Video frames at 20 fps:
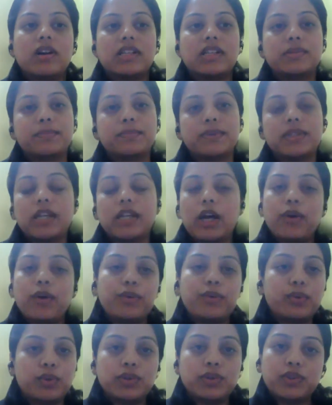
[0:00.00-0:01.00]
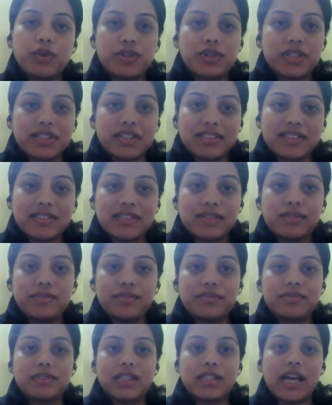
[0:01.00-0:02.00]
As per now, no questions, sir.
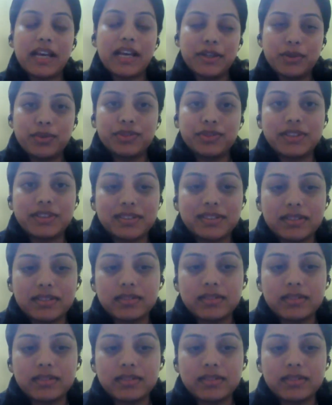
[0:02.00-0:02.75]
Okay. Thank you, sir.